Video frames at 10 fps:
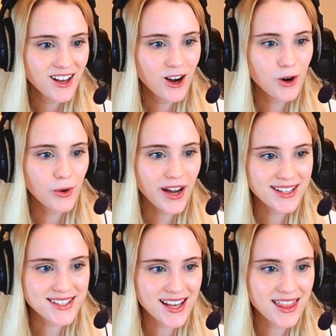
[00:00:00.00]

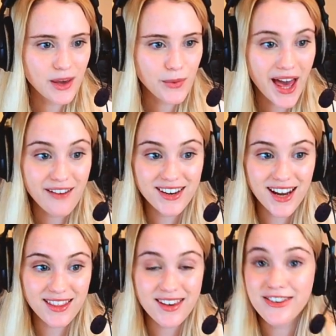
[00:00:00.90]
Alright, and then we have
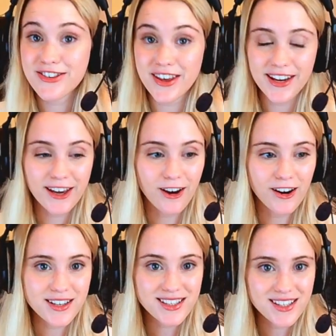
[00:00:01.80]
another thinning
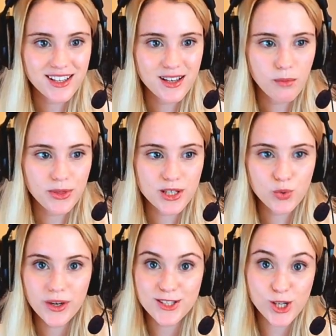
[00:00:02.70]
card, but this
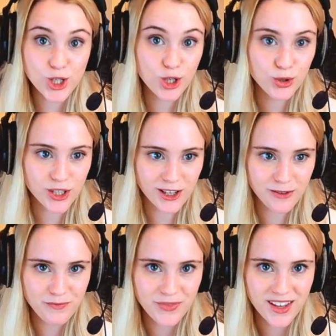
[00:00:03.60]
one is a tutor.
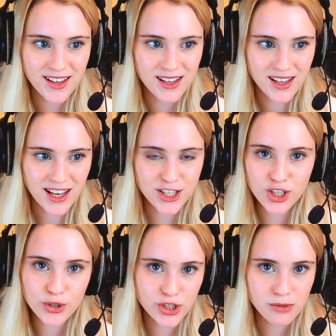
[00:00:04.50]
A
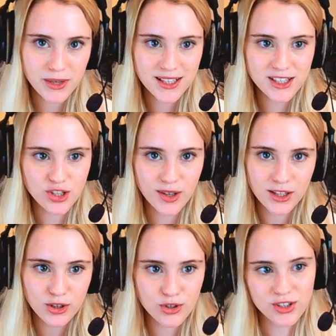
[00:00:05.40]
tutor means you
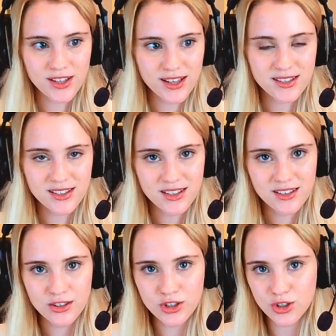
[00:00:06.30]
can use this
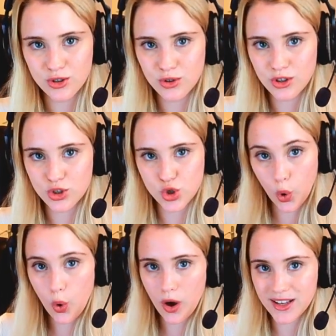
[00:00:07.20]
to
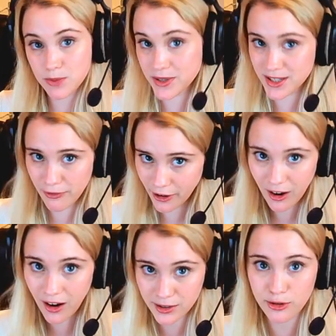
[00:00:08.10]
draw a specific
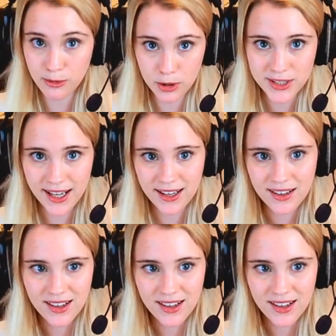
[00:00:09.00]
card from your deck.